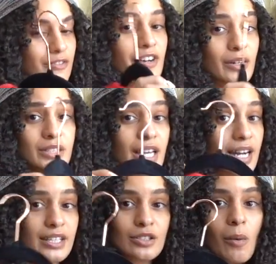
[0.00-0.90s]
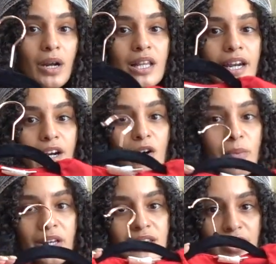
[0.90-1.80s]
found it and I don't want to let it go
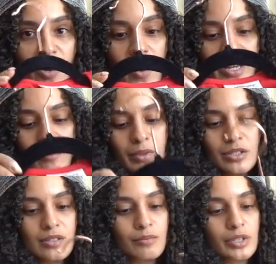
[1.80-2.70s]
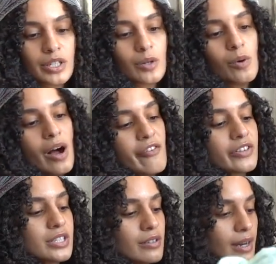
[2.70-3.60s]
because I know I can build some really cool
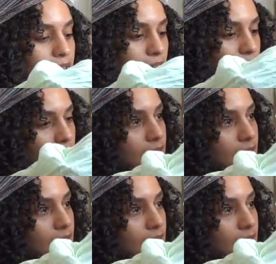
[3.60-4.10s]
outfits around it.